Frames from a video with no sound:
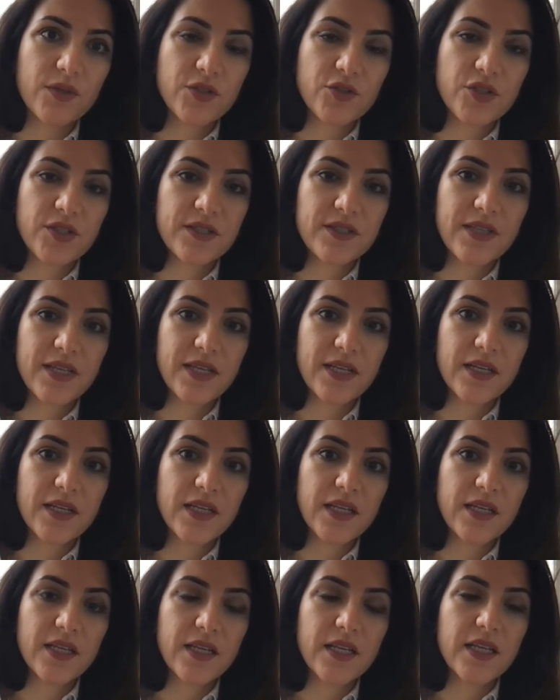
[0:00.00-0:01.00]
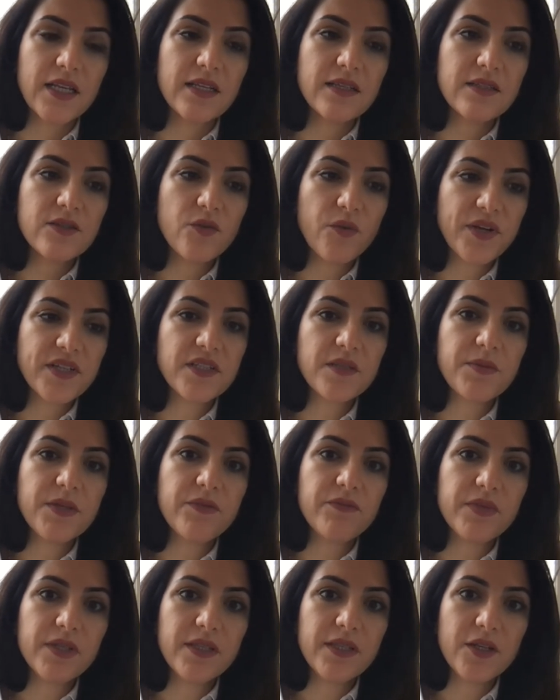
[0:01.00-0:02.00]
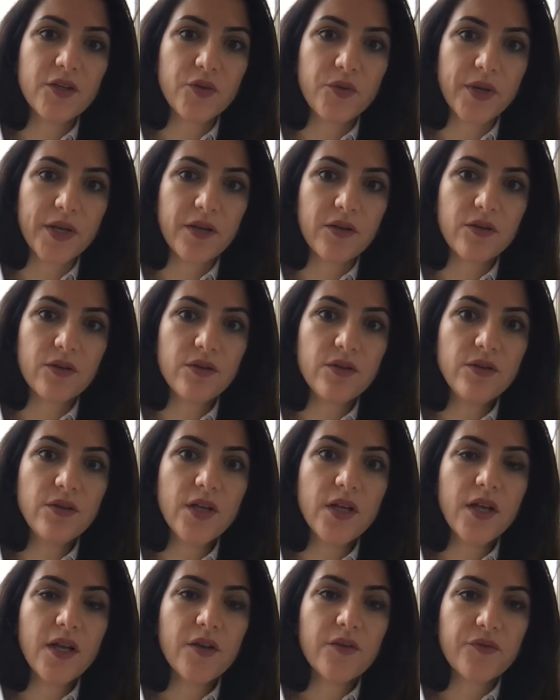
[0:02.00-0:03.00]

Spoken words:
which is that it is going to be really critical